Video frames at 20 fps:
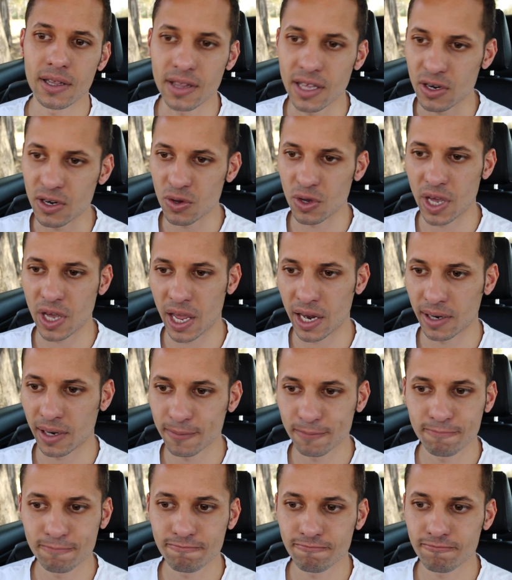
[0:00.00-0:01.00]
you can
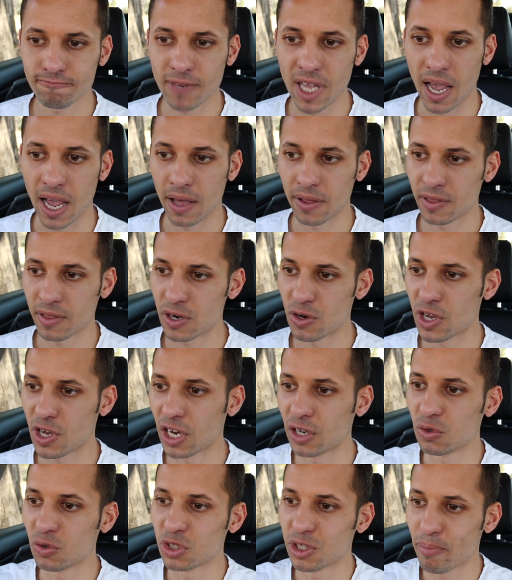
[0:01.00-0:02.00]

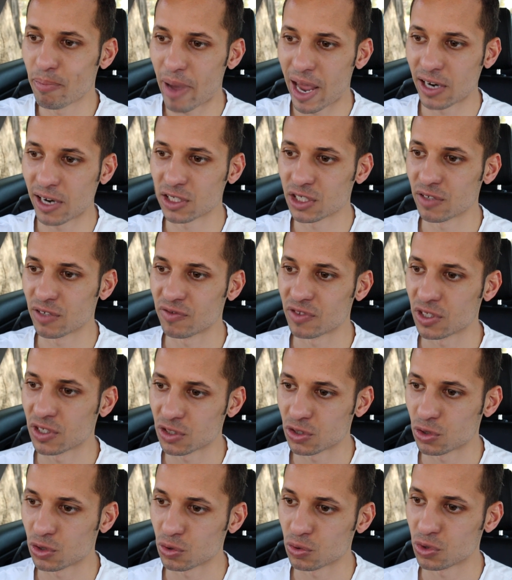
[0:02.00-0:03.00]
use the pedal
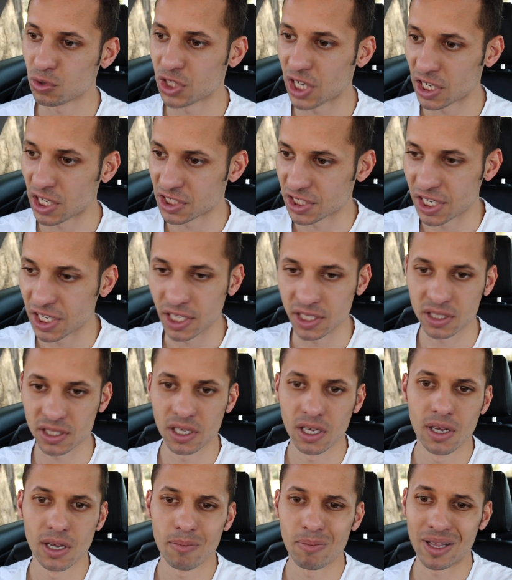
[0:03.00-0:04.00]
shifters to change gears.
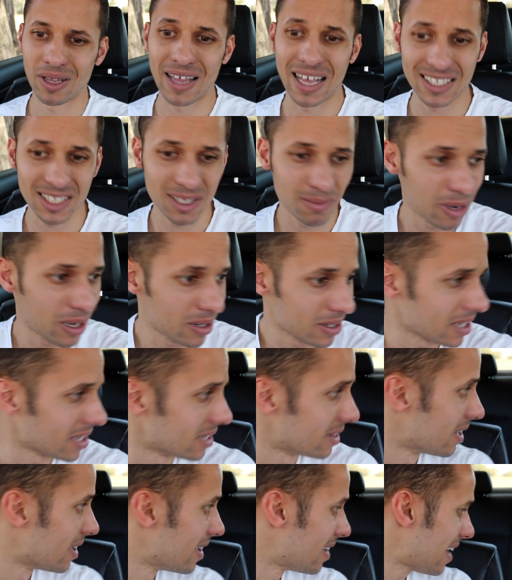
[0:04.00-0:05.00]
But that's about
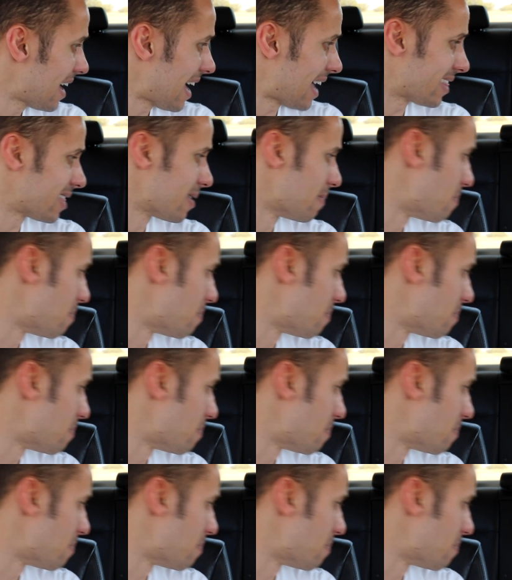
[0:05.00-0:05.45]
it. At the